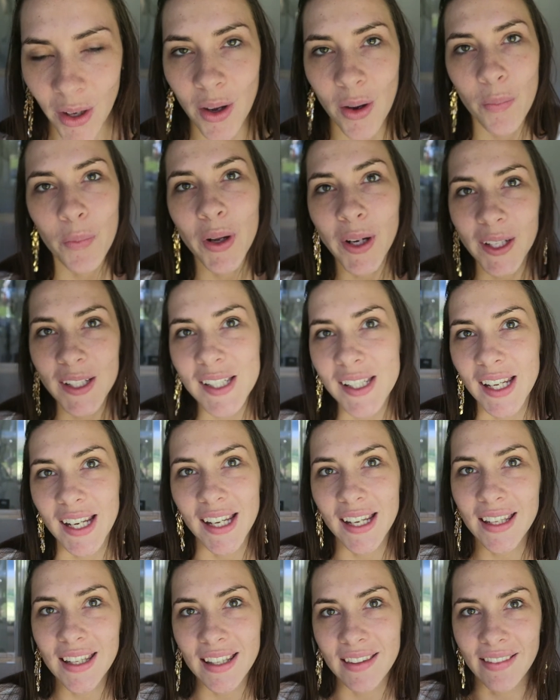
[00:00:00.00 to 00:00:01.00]
What I
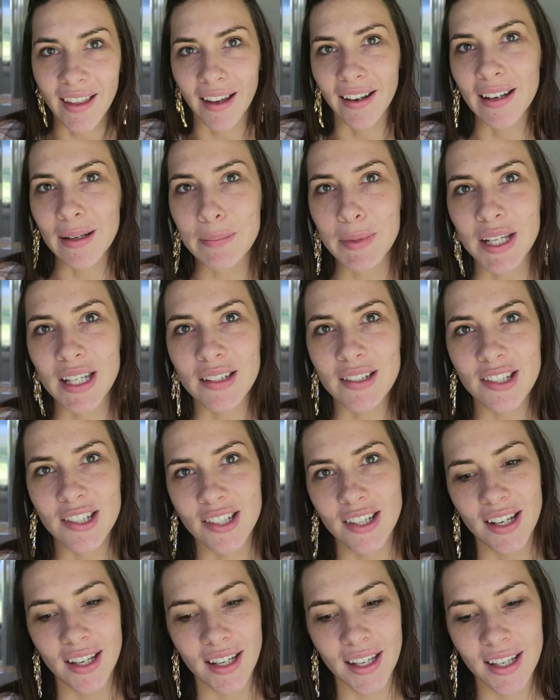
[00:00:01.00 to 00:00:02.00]
see in that
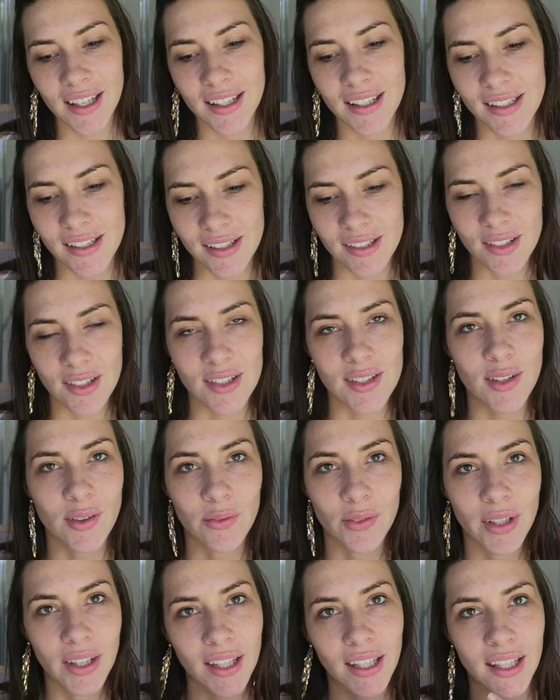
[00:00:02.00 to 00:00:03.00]
image is just a
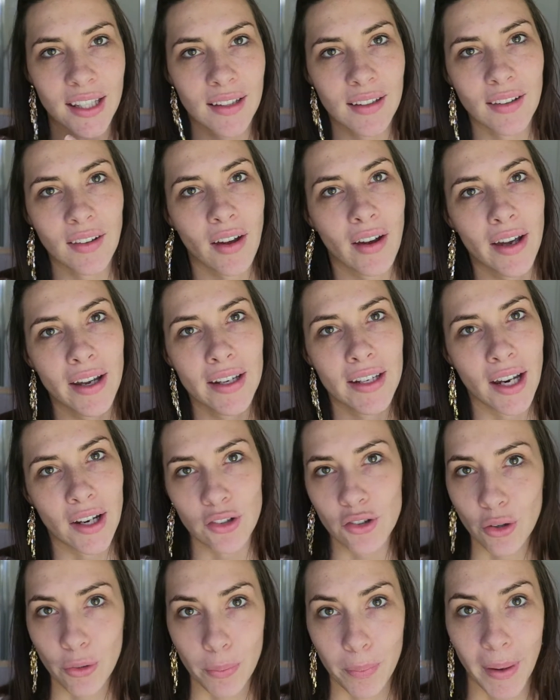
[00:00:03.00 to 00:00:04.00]
really light
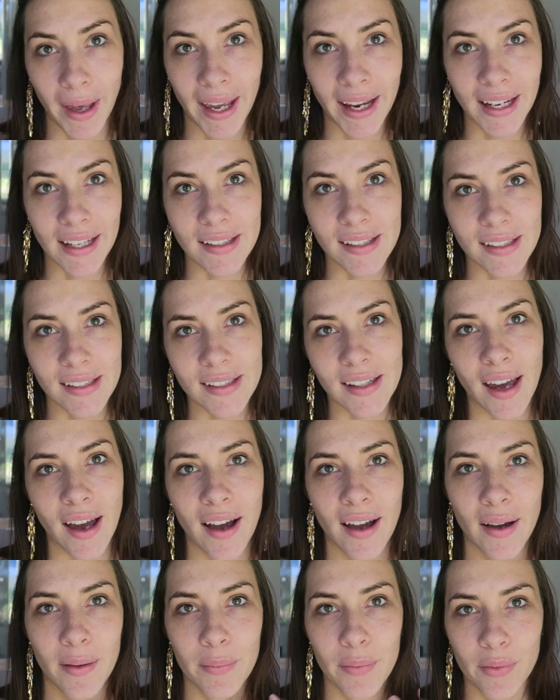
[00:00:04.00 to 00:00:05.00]
natural base,
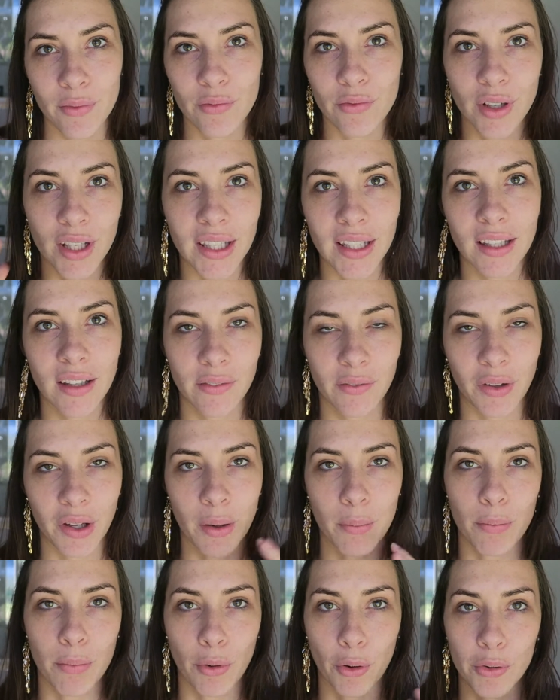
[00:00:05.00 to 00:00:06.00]
really lovely
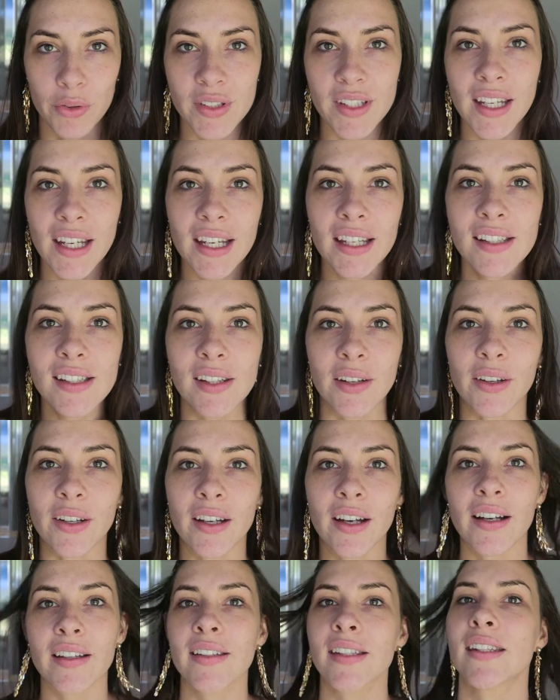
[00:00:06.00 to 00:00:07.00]
and bronzy. So you
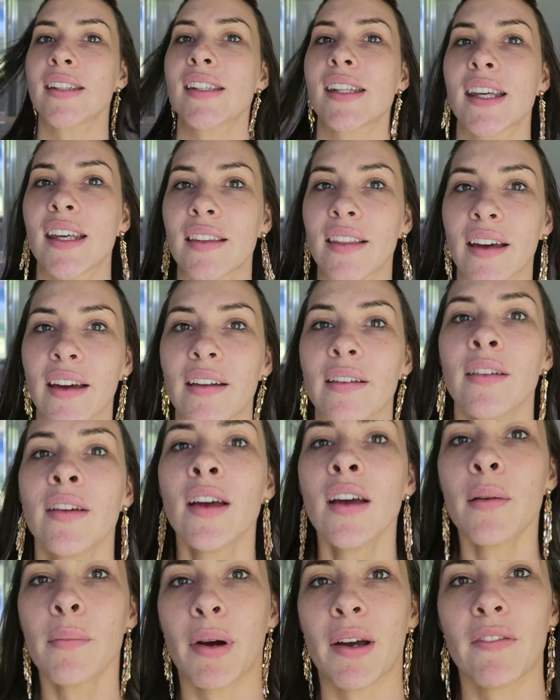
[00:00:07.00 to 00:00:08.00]
guys can see that
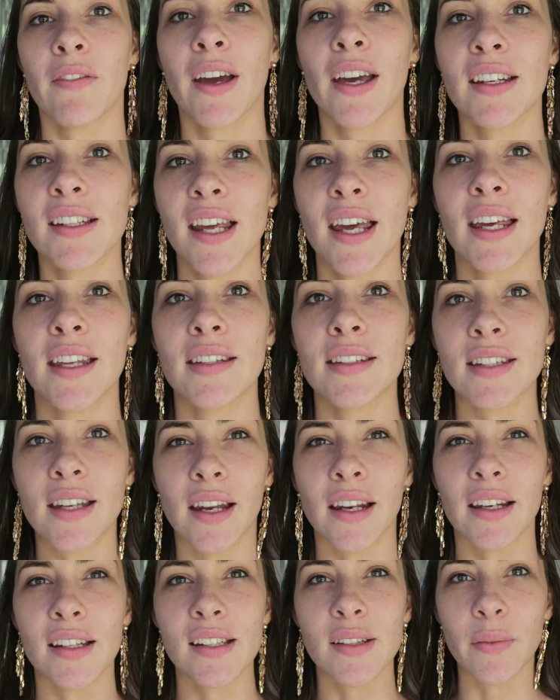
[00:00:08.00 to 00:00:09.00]
my fake tan's
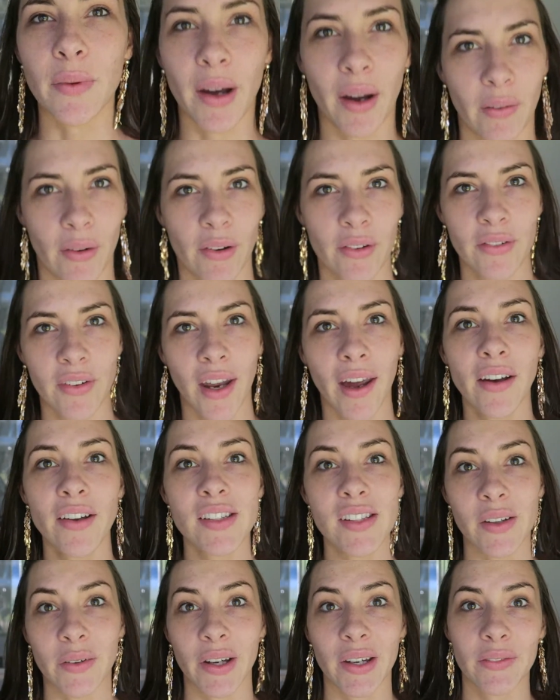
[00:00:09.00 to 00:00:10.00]
starting to wear off now,
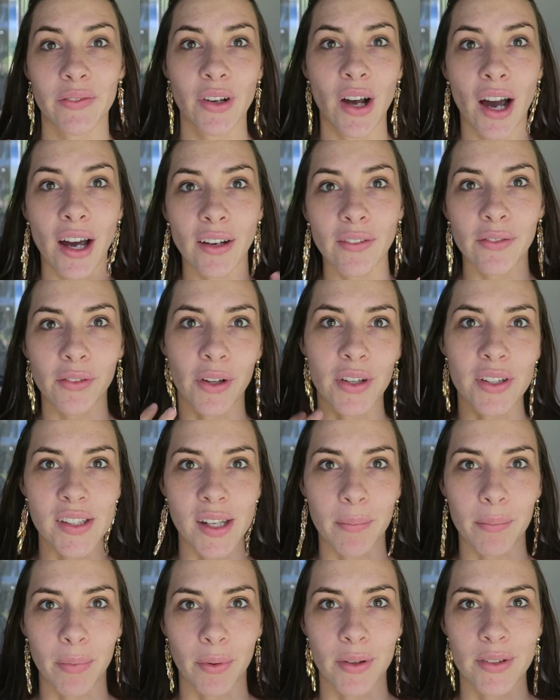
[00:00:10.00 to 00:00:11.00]
so I've kind of lost
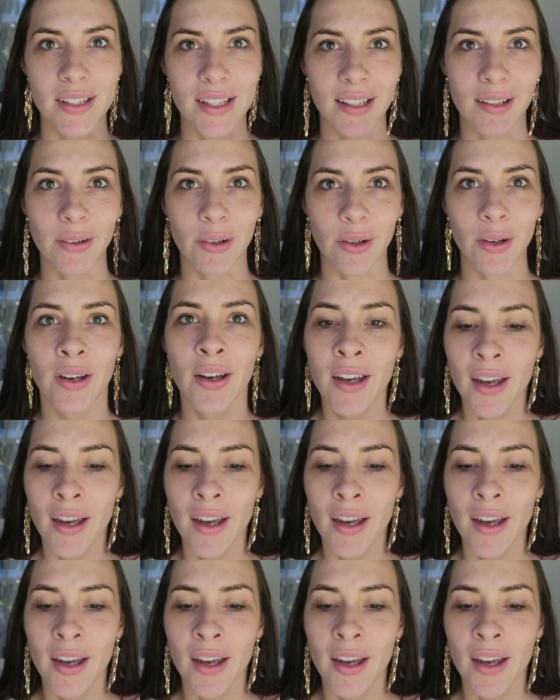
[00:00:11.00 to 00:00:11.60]
that bronzy look,